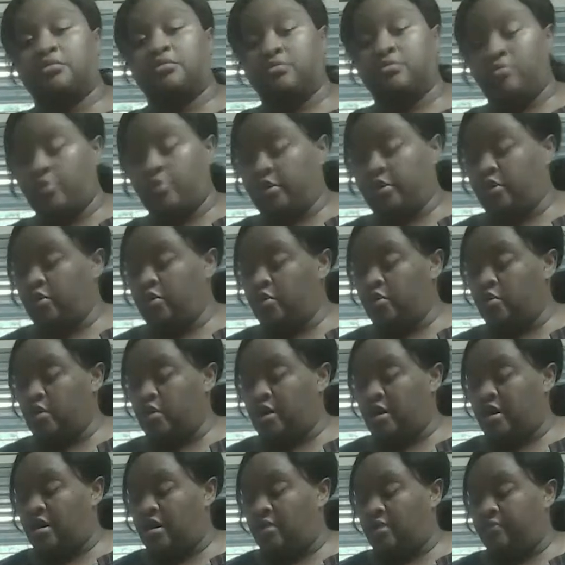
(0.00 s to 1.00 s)
when you,
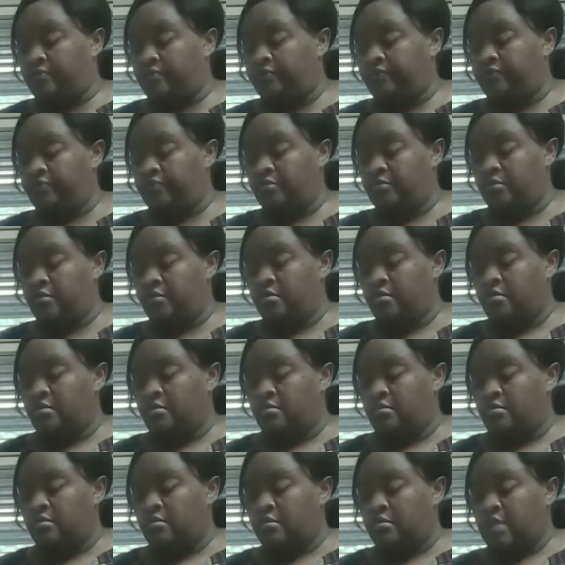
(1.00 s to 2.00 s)

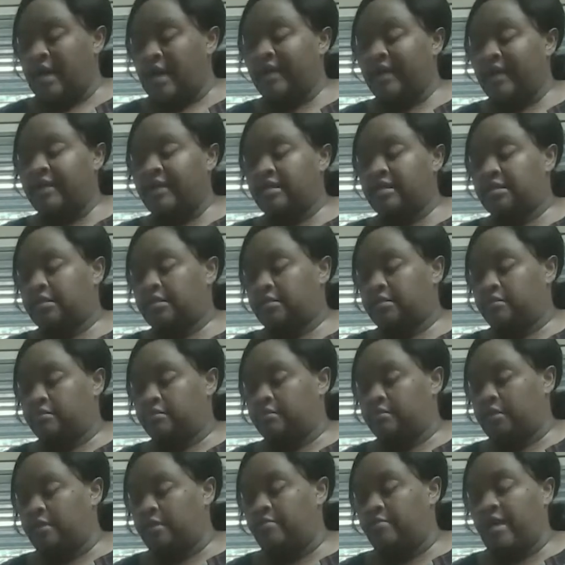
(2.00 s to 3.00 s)
I guess
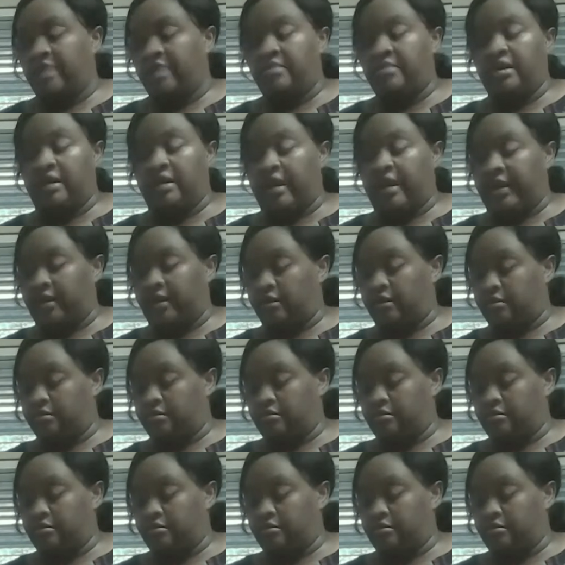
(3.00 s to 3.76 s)
it might be like